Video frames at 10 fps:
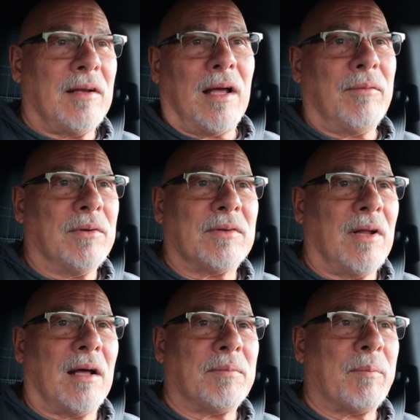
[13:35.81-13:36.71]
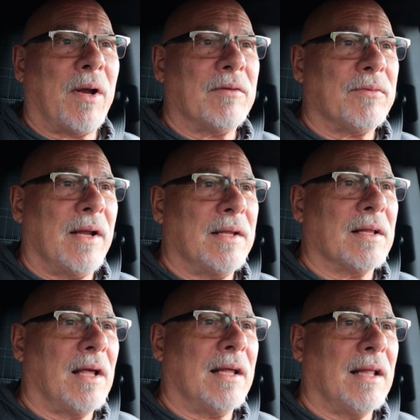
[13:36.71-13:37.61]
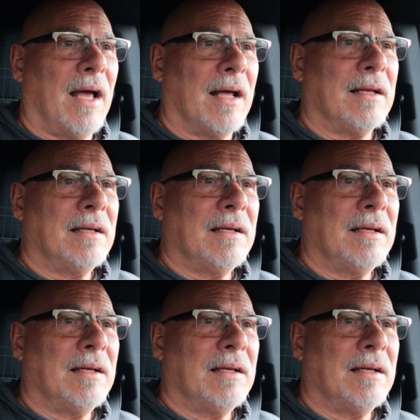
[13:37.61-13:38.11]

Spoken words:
I was not prepared for anything like that.